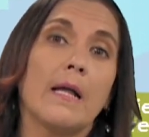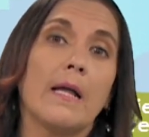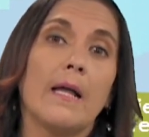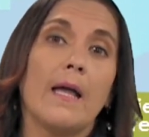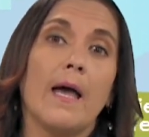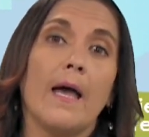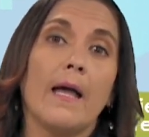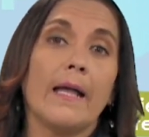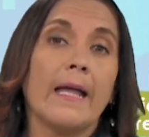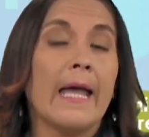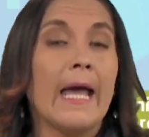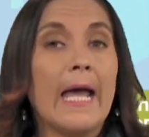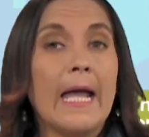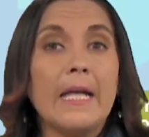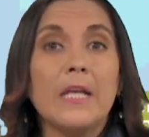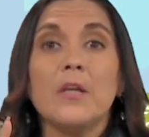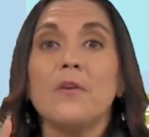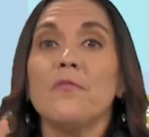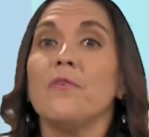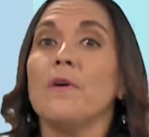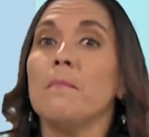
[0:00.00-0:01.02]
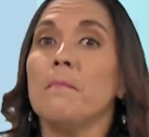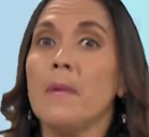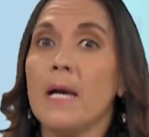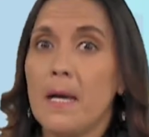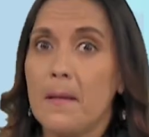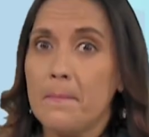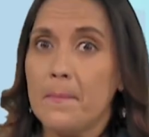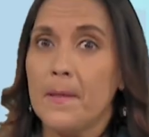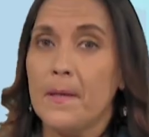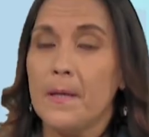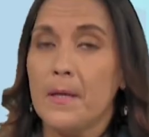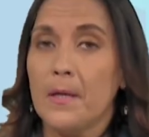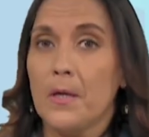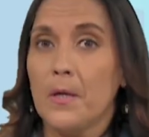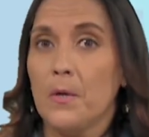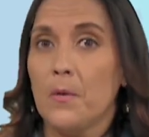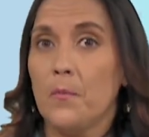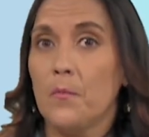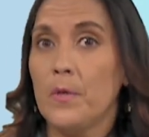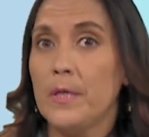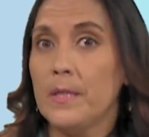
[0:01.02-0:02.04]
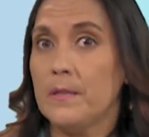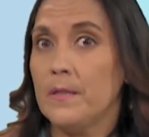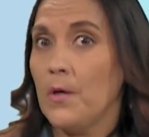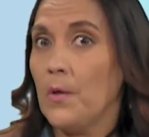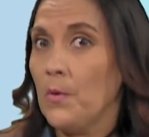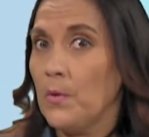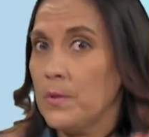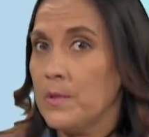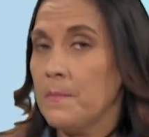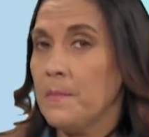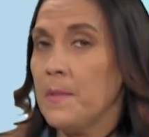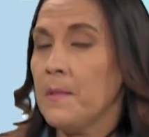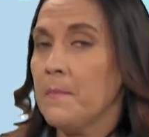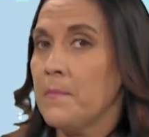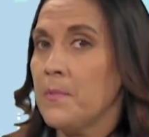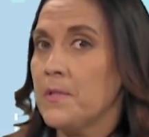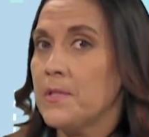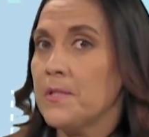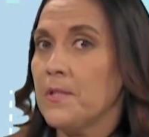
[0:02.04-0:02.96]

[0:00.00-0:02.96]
a kind of a map with all the members